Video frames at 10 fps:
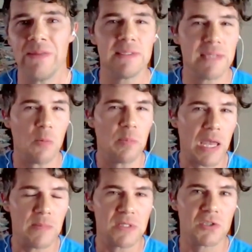And the down
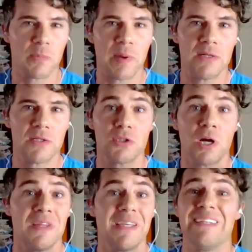payment's dependent
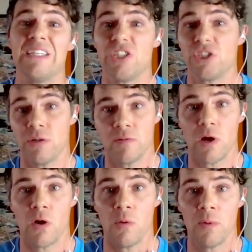on the condition of the
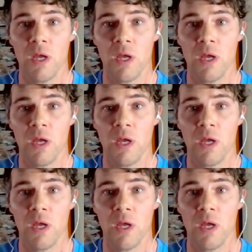home.